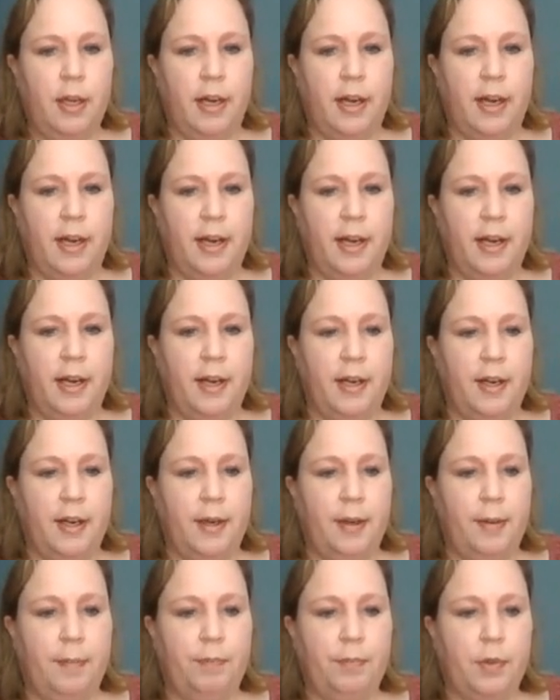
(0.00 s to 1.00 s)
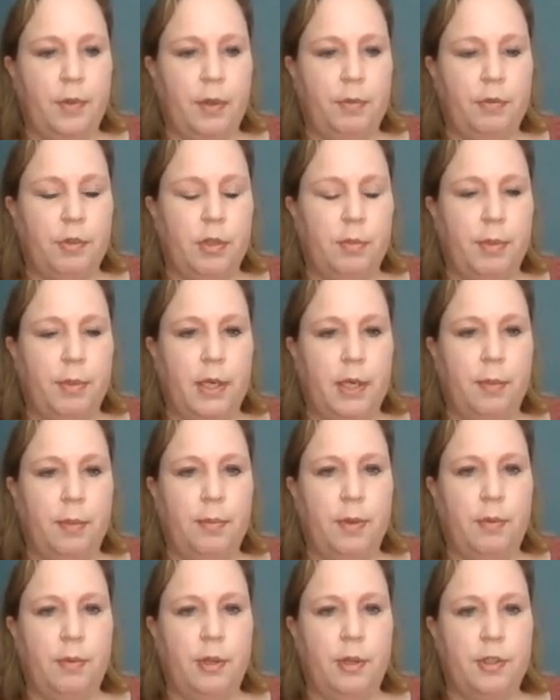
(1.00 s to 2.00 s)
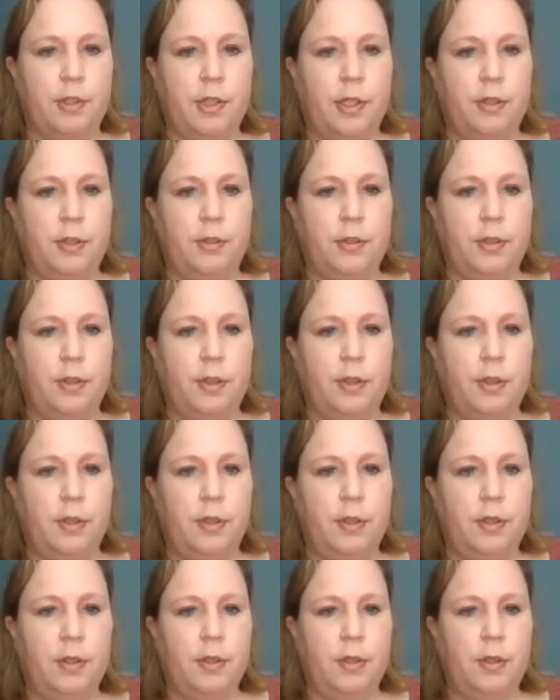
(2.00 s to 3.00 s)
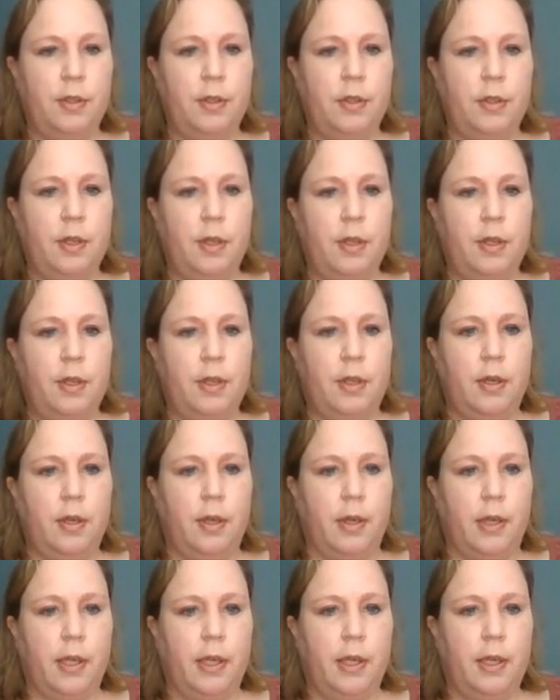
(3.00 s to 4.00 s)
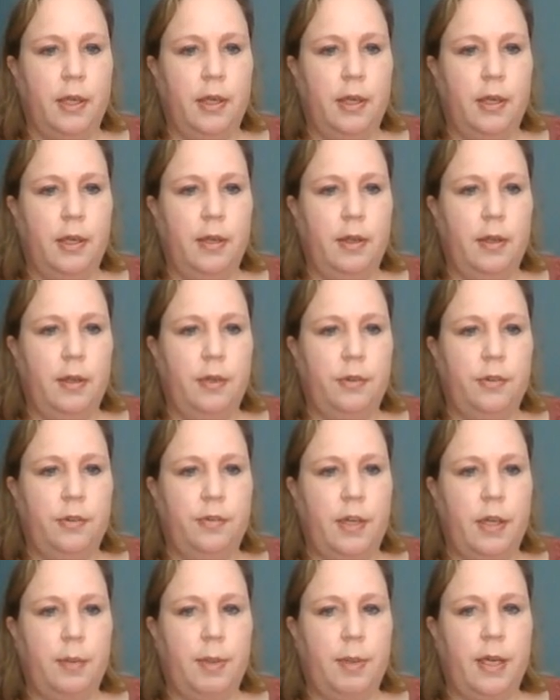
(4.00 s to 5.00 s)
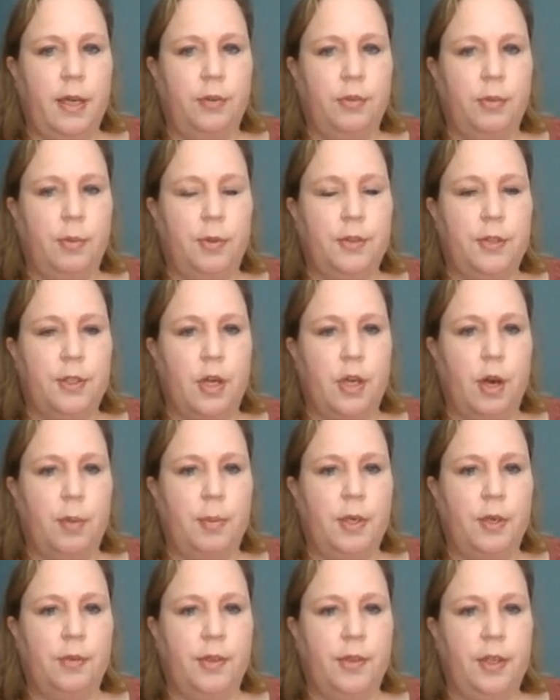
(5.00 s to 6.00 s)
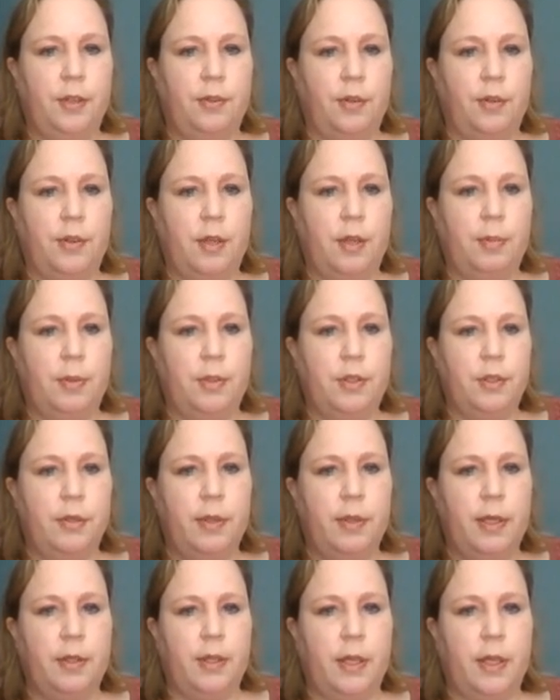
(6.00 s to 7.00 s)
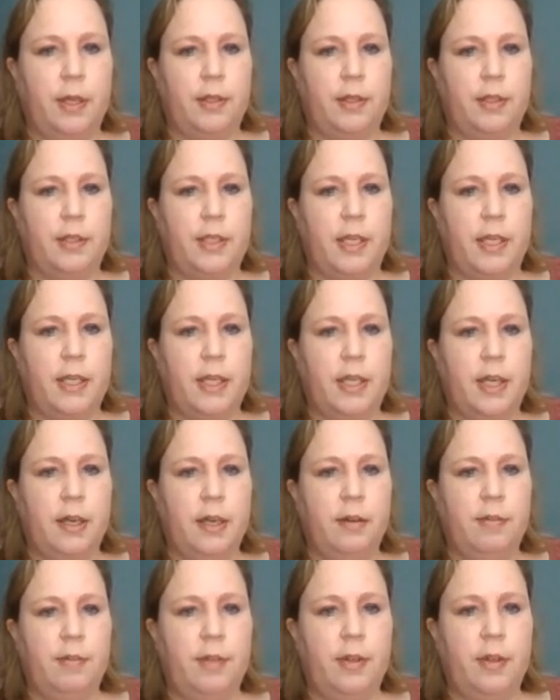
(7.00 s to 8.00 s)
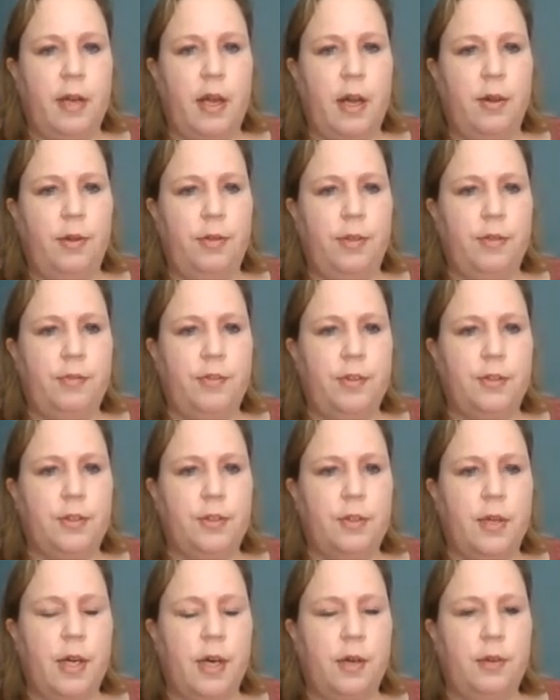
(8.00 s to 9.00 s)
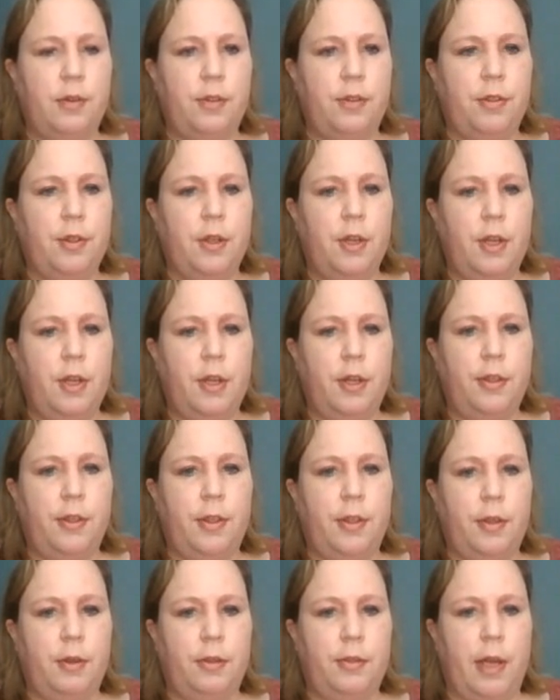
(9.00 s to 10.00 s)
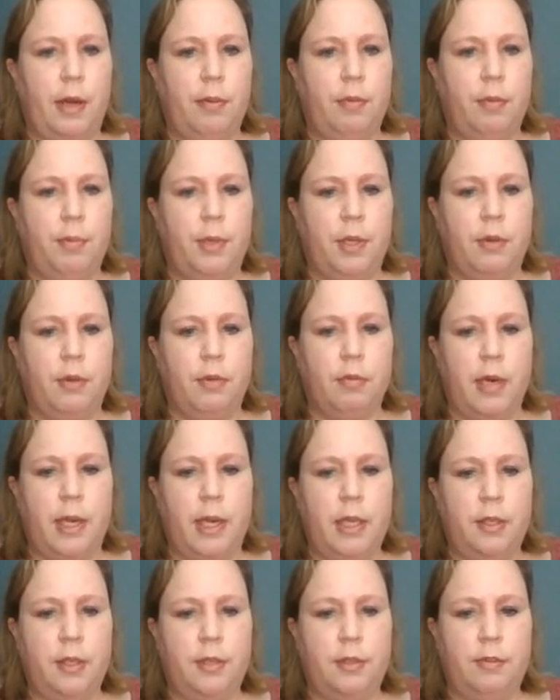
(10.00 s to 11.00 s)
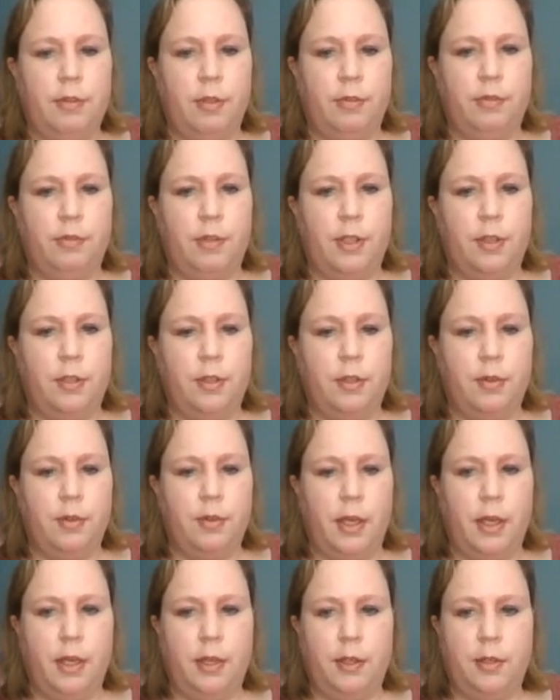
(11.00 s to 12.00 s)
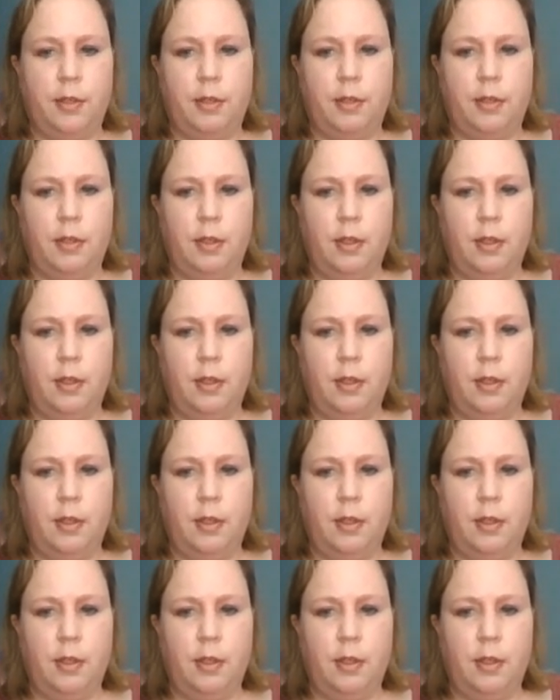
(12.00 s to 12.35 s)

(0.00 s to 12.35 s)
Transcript: I'm just going to bring up the question and answer. Okay. So if anybody else wants to comment on things that they've been doing to take care of their health, their physical health, that would be great. Feel free to do that.